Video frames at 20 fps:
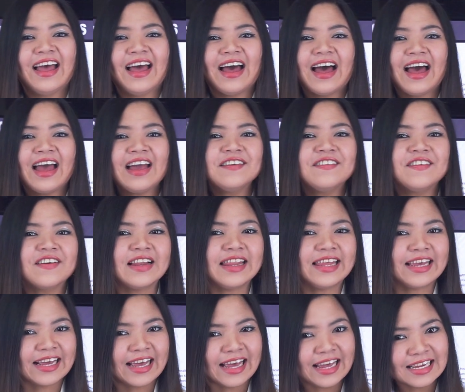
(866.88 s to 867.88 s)
Hi
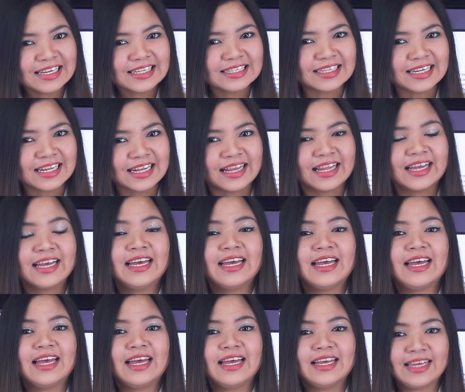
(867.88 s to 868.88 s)
Falling Angel.
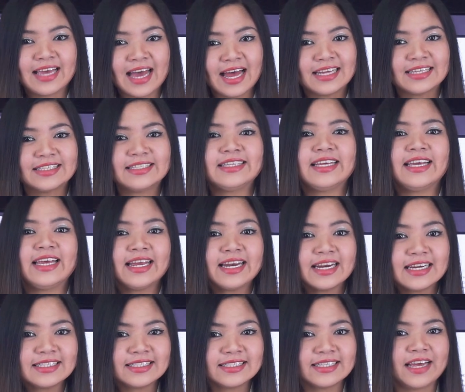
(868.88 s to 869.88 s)
Yes, it
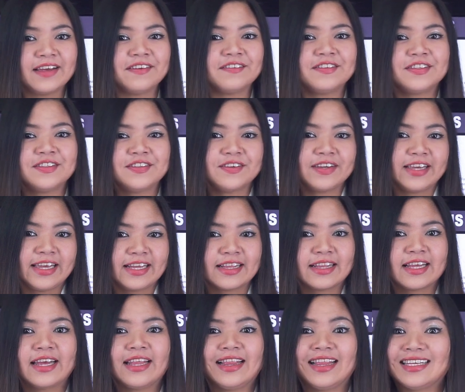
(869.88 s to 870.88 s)
is safe to
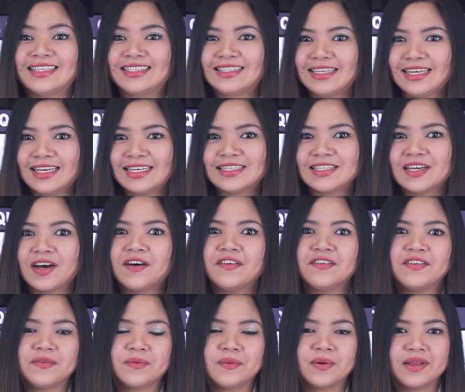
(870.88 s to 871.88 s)
eat the seeds
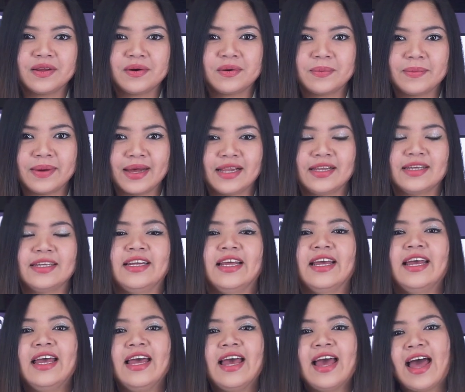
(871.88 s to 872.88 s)
of the watermelon.
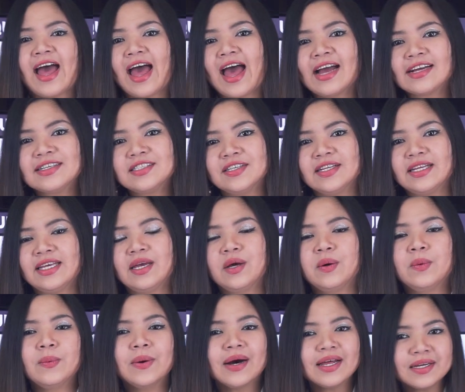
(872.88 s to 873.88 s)
Actually,
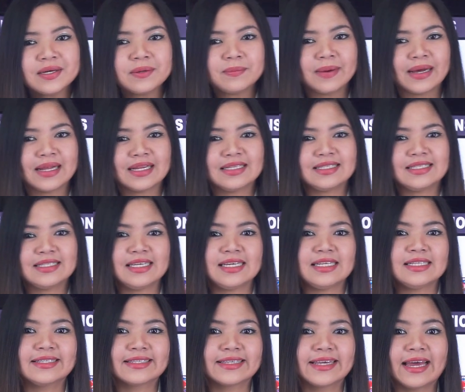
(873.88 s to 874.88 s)
watermelon
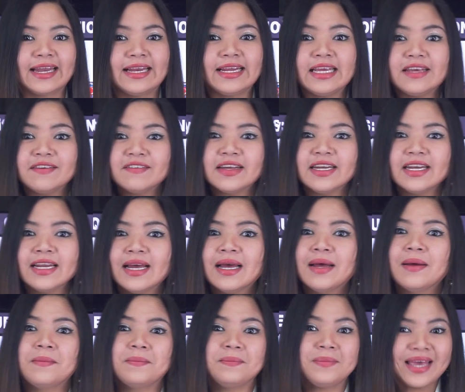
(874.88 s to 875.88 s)
seeds can even
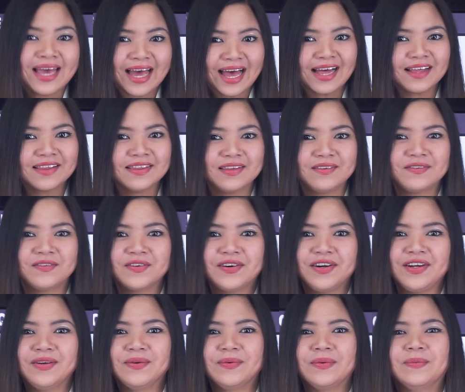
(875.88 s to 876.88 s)
be healthy for
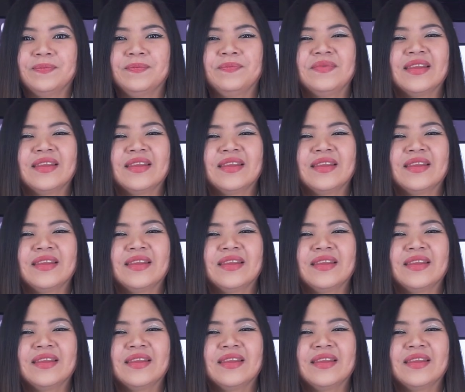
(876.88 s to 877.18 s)
you.